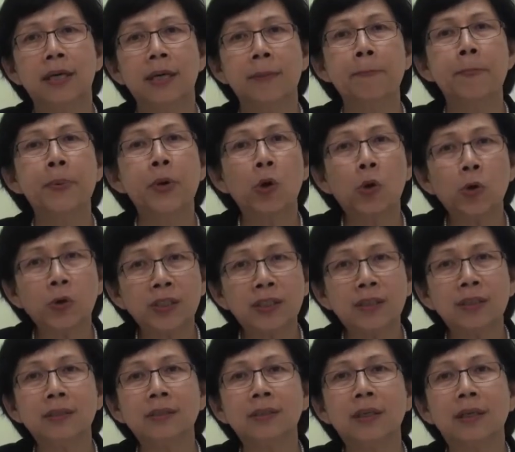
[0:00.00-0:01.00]

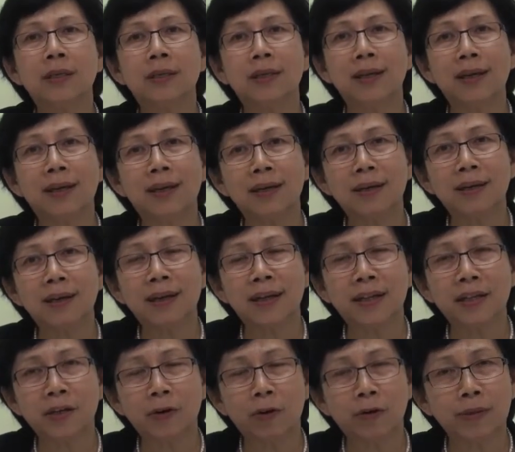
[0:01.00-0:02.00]
impurities in the inner
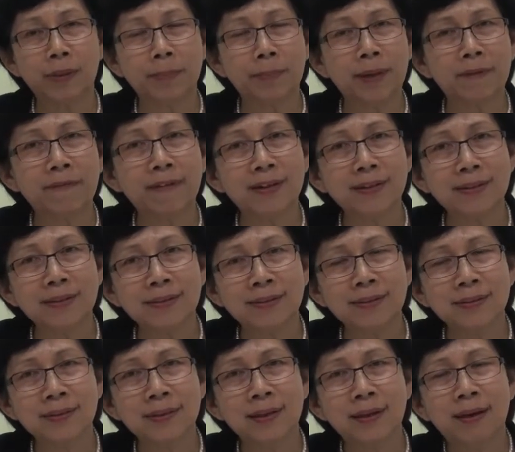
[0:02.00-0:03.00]
layer of the blood
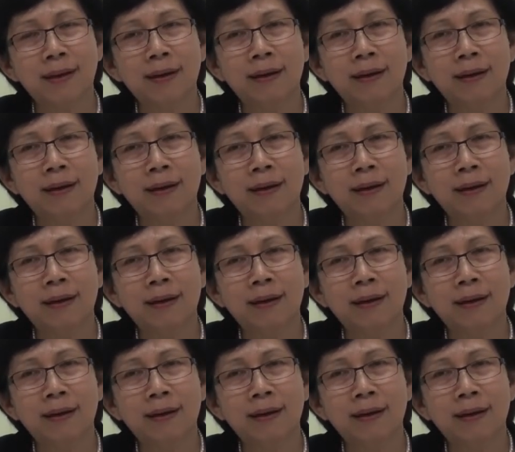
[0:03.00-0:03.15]
vessels,